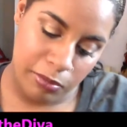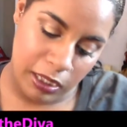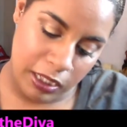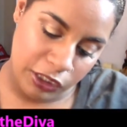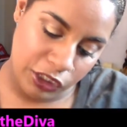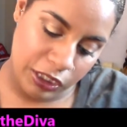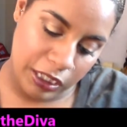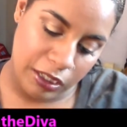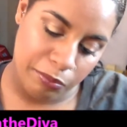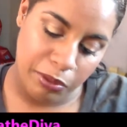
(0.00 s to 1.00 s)
blush
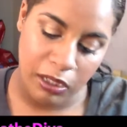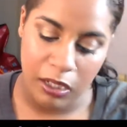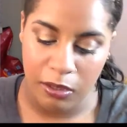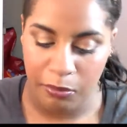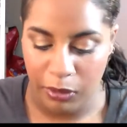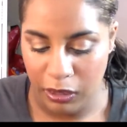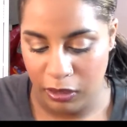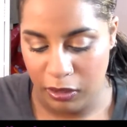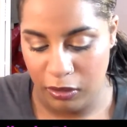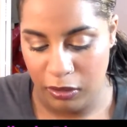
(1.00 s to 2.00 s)
in Plum.
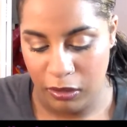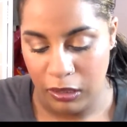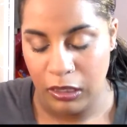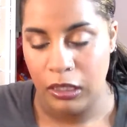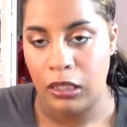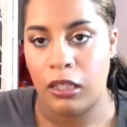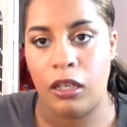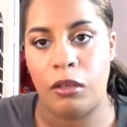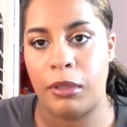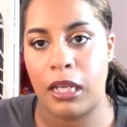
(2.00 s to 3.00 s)

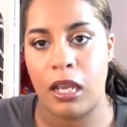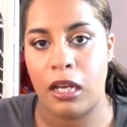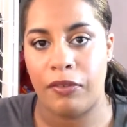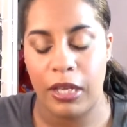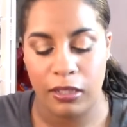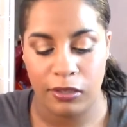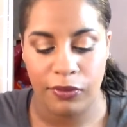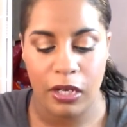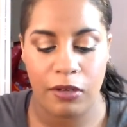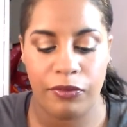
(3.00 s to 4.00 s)
Oh my god, I've had this
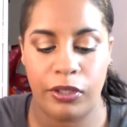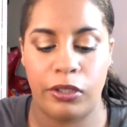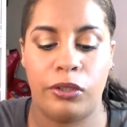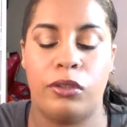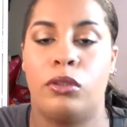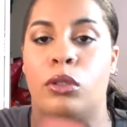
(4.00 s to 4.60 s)
forever.